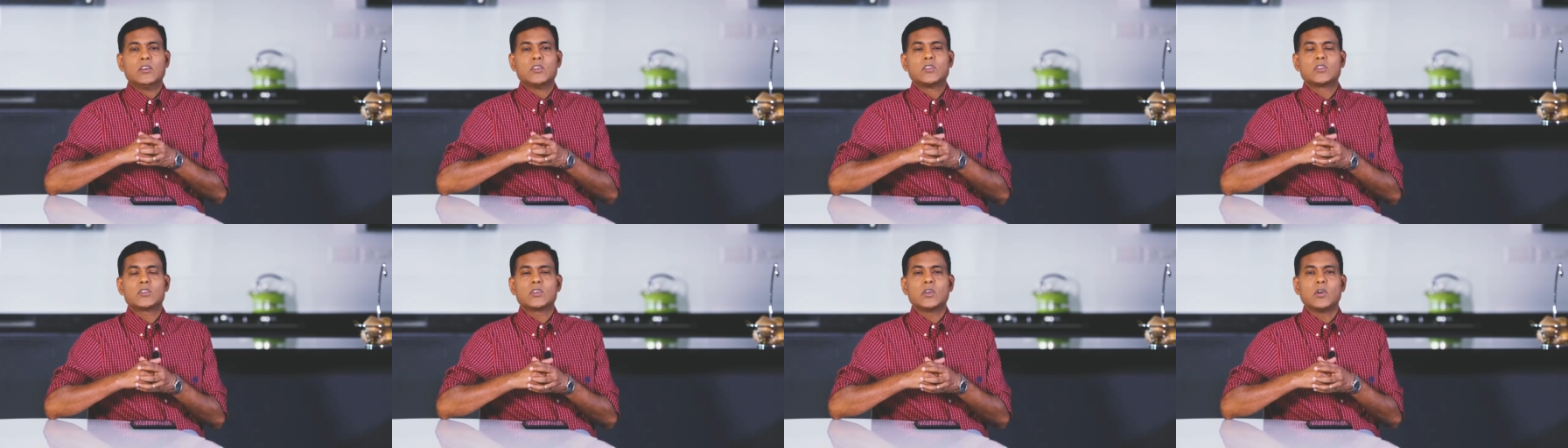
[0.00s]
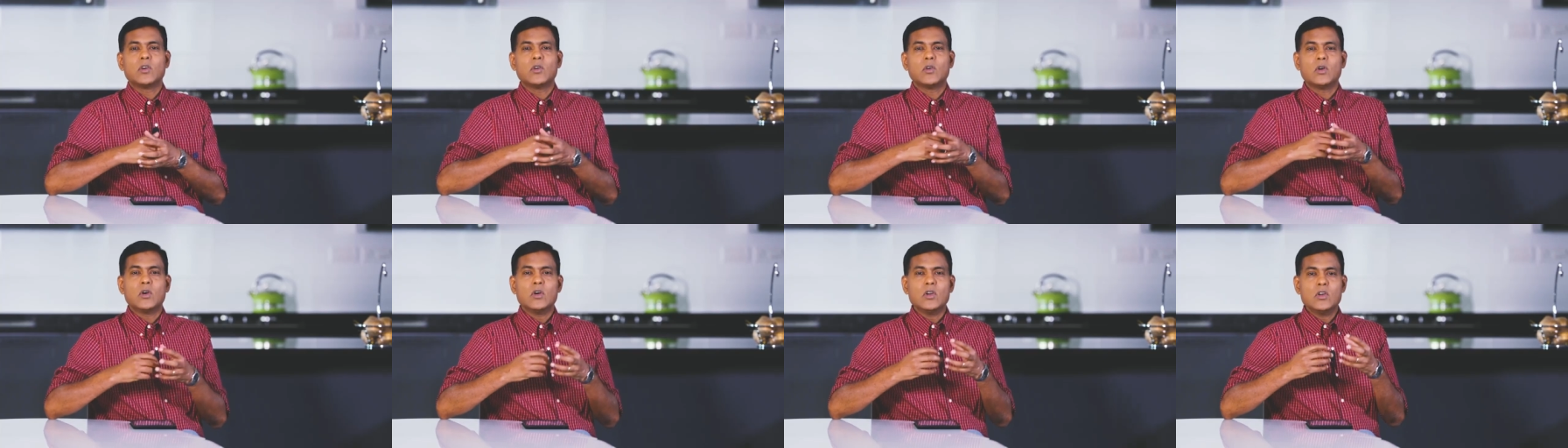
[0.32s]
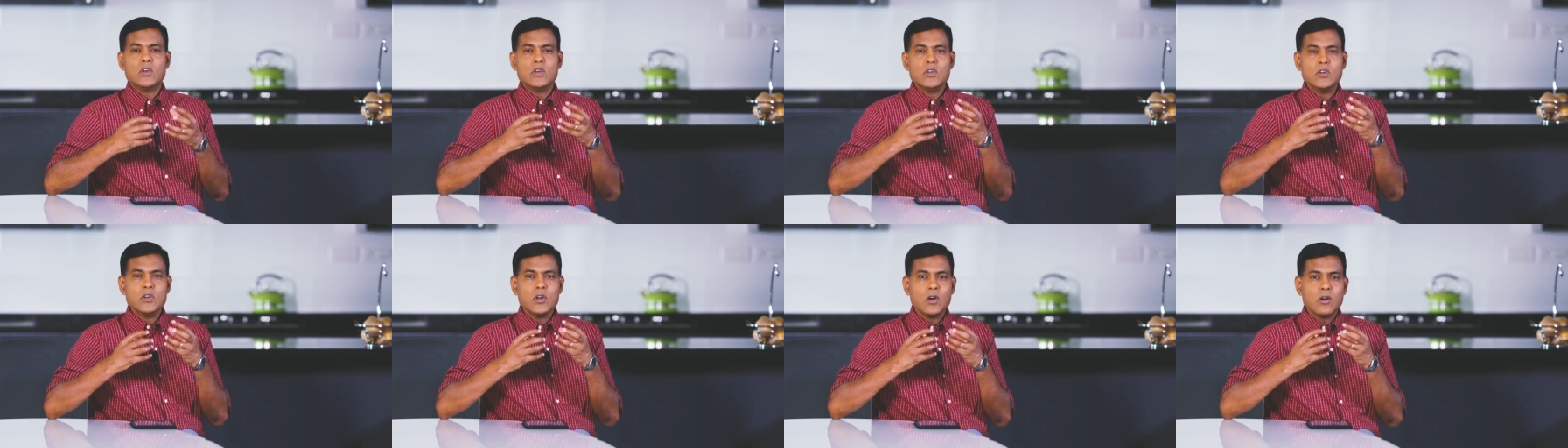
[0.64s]
So
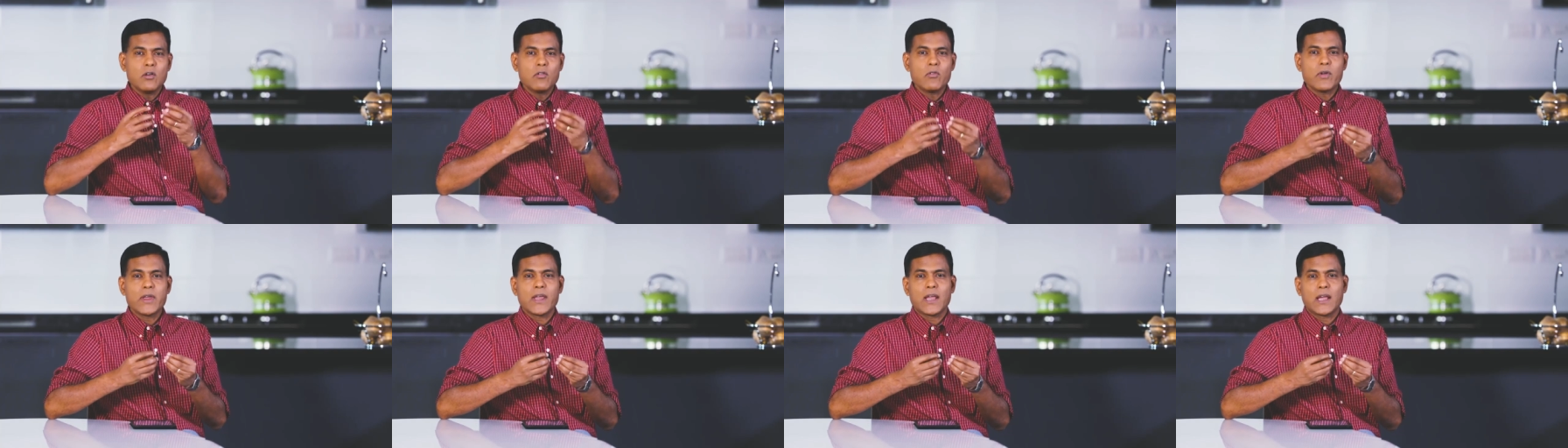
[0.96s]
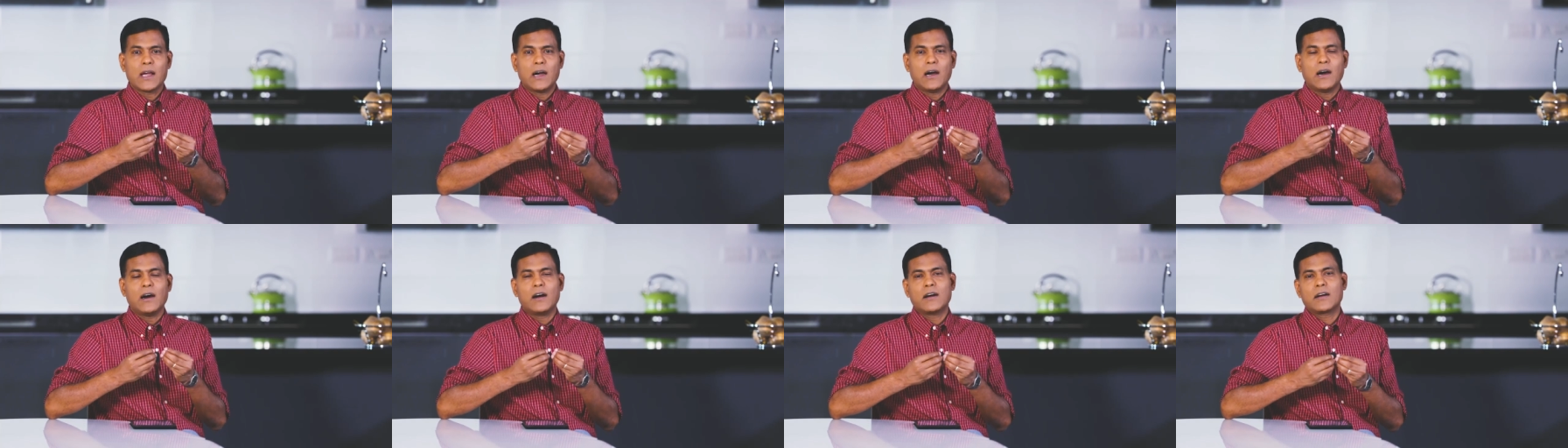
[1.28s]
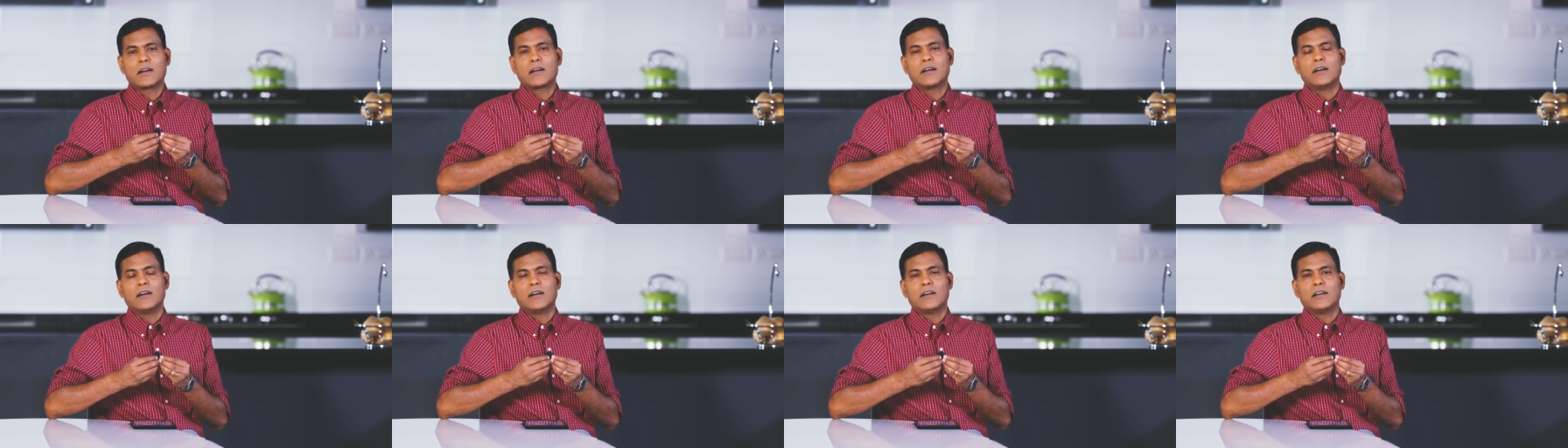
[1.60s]
knowing
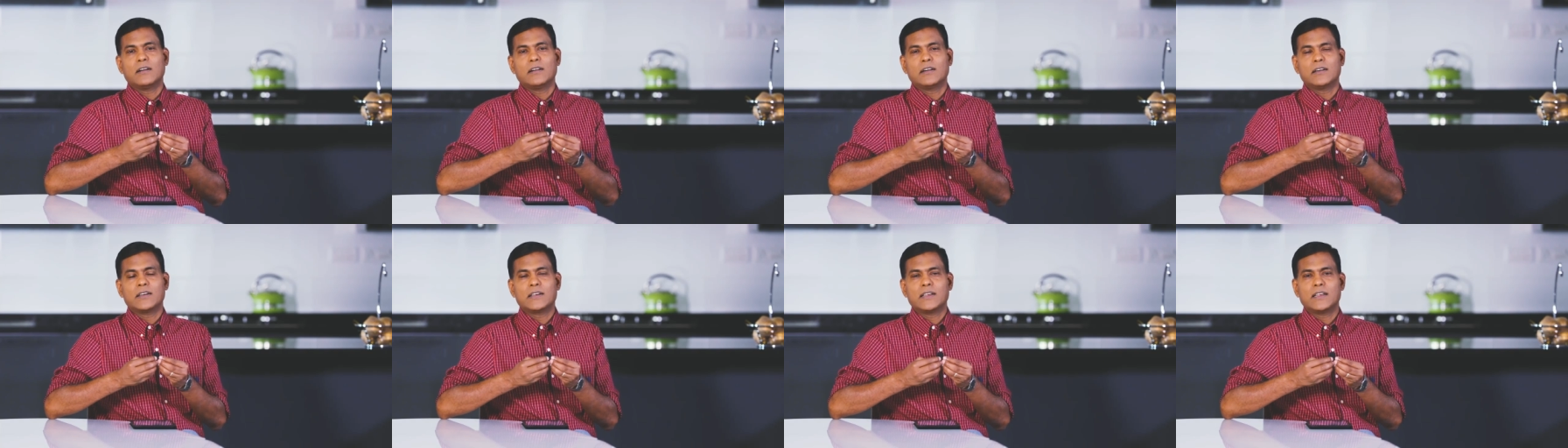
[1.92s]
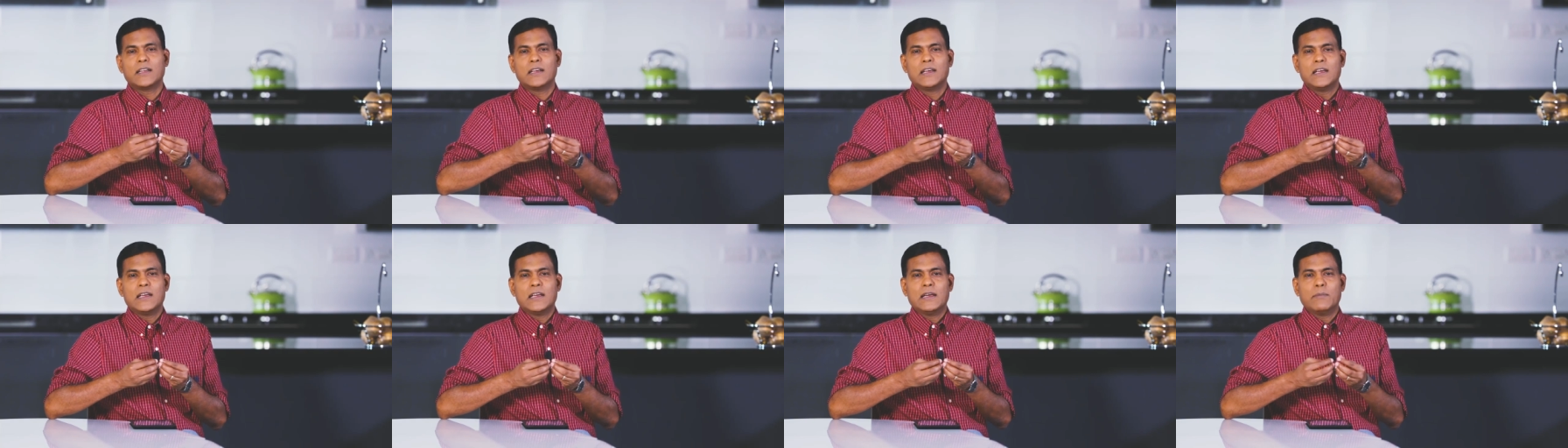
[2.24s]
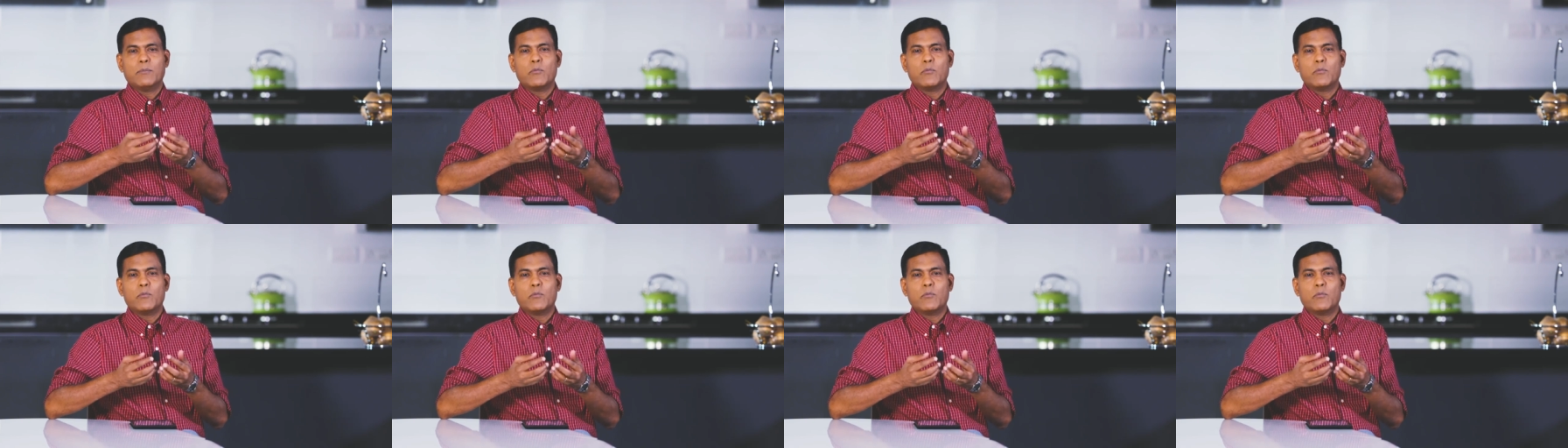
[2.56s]
our God